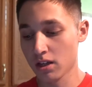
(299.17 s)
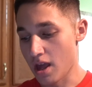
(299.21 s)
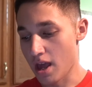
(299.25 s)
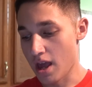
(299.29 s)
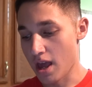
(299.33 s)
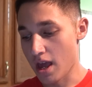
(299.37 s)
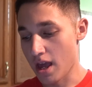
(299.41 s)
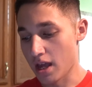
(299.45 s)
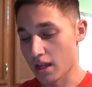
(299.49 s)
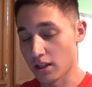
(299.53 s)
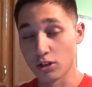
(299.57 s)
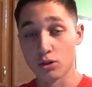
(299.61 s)

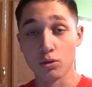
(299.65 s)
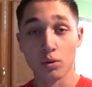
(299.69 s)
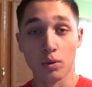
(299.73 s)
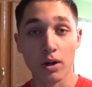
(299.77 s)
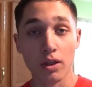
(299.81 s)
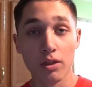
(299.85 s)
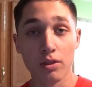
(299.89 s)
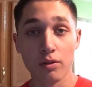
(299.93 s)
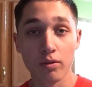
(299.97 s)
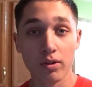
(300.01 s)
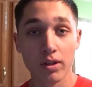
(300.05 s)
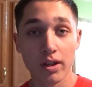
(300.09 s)
and
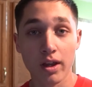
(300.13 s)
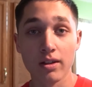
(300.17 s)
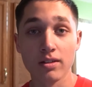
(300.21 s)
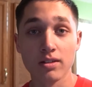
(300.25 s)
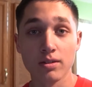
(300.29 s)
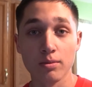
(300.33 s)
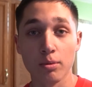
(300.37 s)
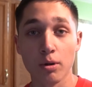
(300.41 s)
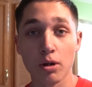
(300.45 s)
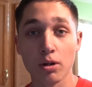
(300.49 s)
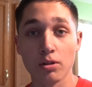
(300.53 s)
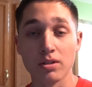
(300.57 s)
23
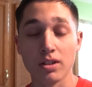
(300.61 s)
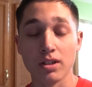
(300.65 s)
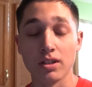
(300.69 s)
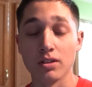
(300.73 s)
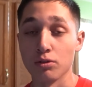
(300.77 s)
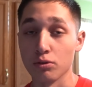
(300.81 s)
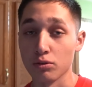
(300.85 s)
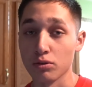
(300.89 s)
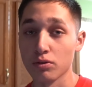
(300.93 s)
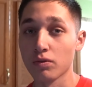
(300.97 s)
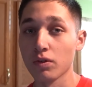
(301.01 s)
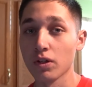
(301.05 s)
grams of protein,
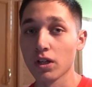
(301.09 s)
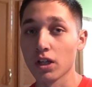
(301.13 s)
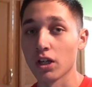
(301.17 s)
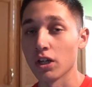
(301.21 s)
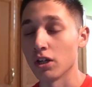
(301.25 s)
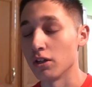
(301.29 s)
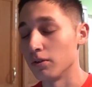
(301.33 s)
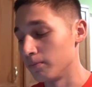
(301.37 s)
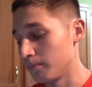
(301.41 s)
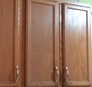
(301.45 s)
so it's really good.